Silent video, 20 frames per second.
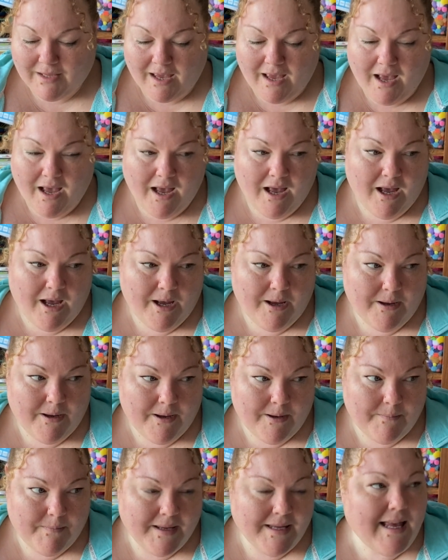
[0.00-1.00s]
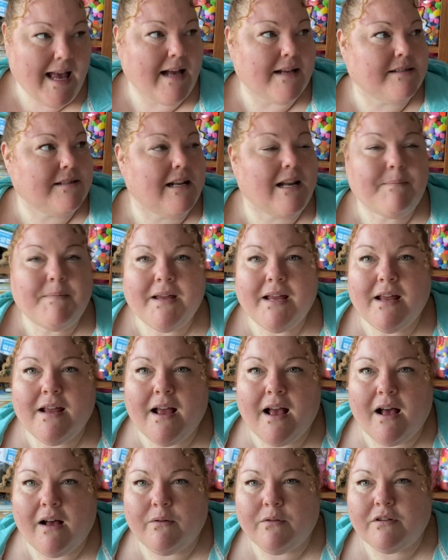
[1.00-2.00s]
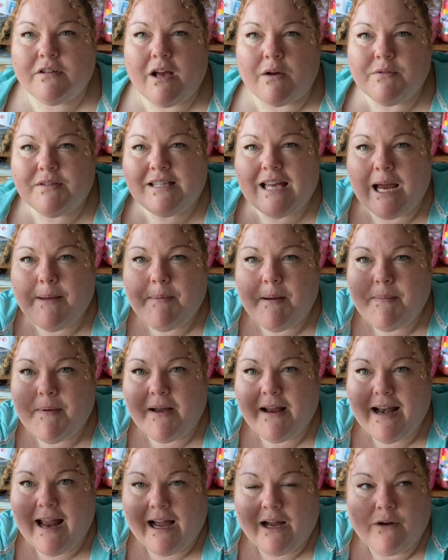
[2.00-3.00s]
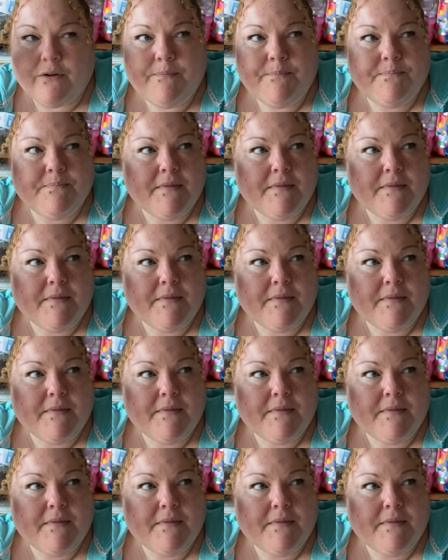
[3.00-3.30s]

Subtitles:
Yeah, so I'll say bye-bye now.